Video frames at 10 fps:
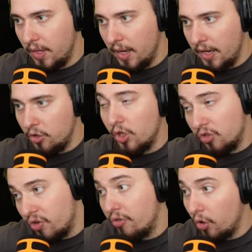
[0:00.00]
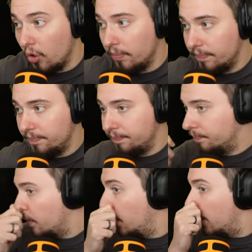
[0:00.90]
And you can reroll.
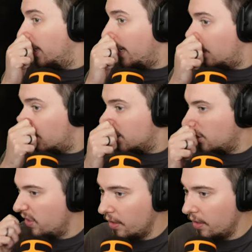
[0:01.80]
Mm. Yeah, so the,